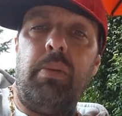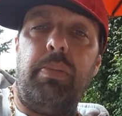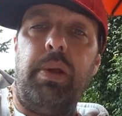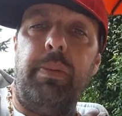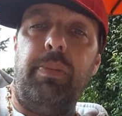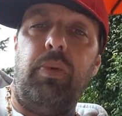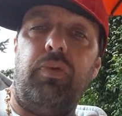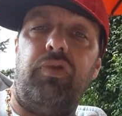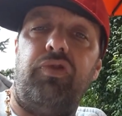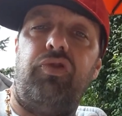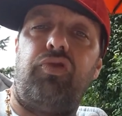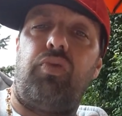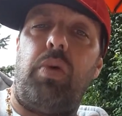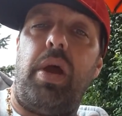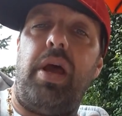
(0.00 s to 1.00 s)
People's
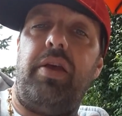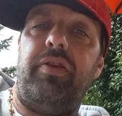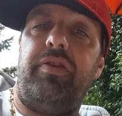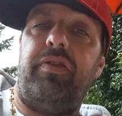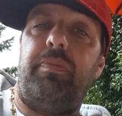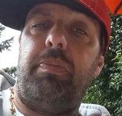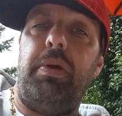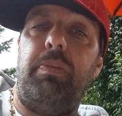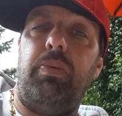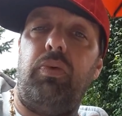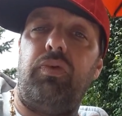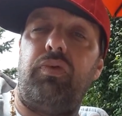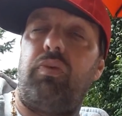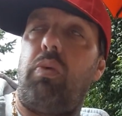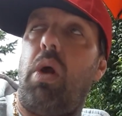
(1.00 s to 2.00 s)
dress,
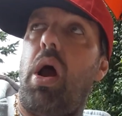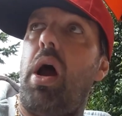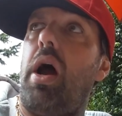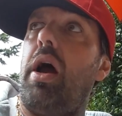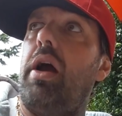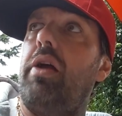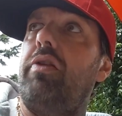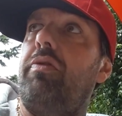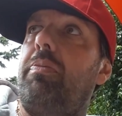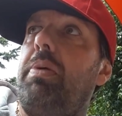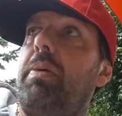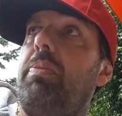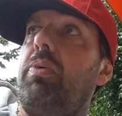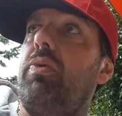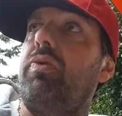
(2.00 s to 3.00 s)
people's rides,
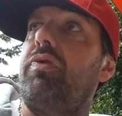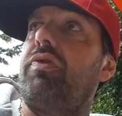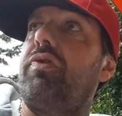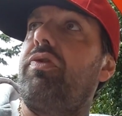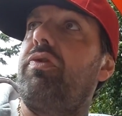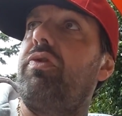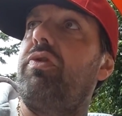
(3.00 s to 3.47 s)
people's,